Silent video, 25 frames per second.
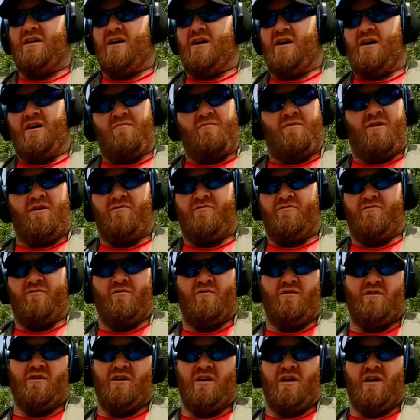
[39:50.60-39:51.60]
I'm all
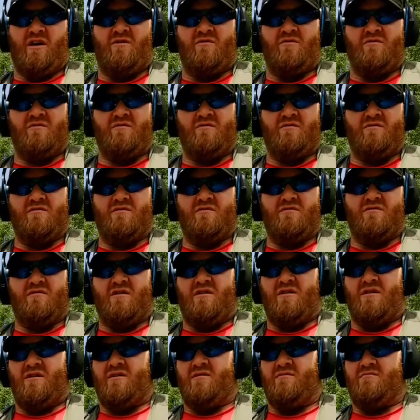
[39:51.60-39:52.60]
for it now.
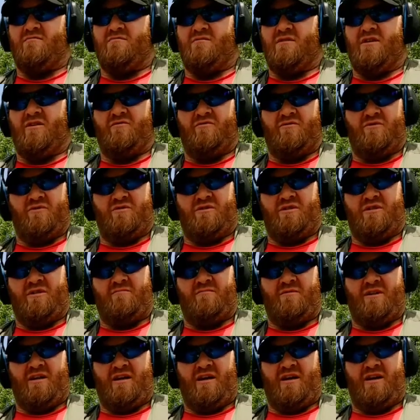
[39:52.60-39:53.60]
If you
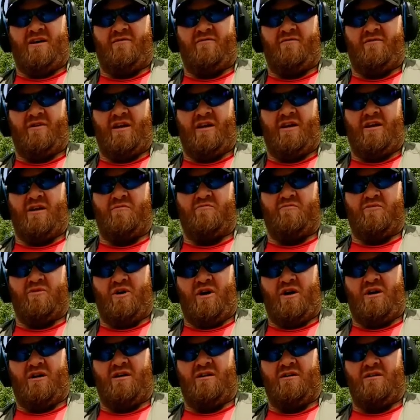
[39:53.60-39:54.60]
seem to have a
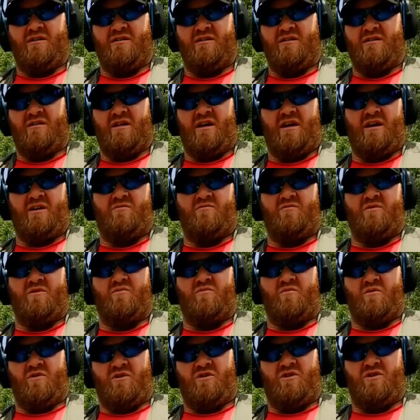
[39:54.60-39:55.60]
product that would
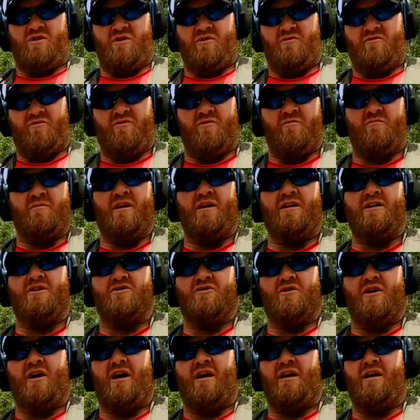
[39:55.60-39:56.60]
work good for me to
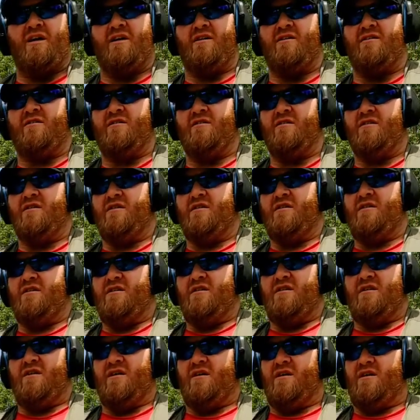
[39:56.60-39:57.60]
try here,
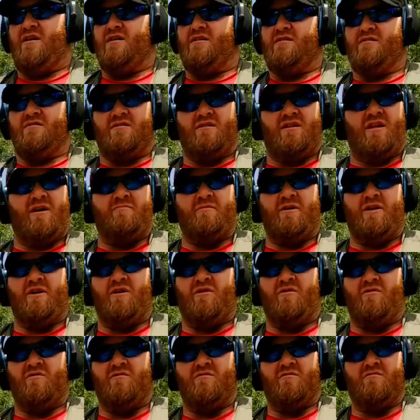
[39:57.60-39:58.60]
let me
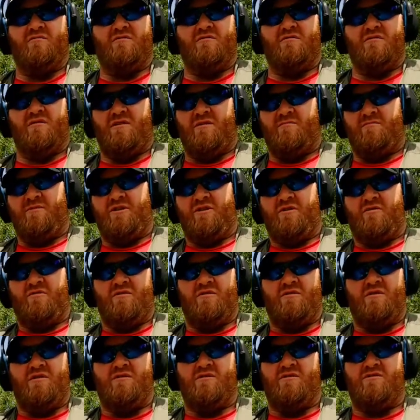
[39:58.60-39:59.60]
know. Let me know
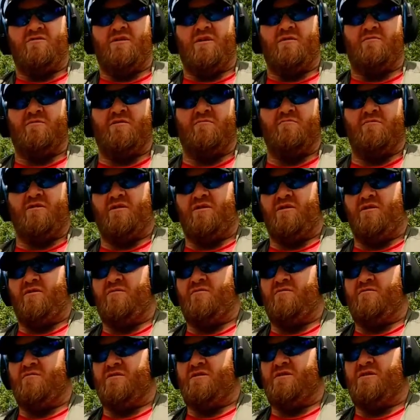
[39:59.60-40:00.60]
in the description
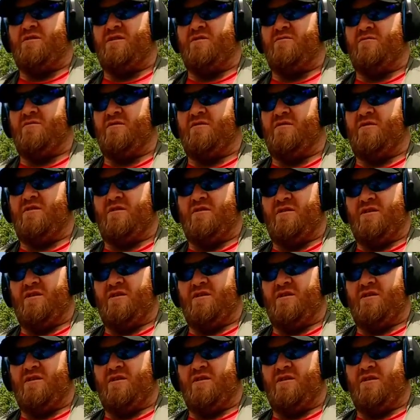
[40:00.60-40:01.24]
below. We'll see what in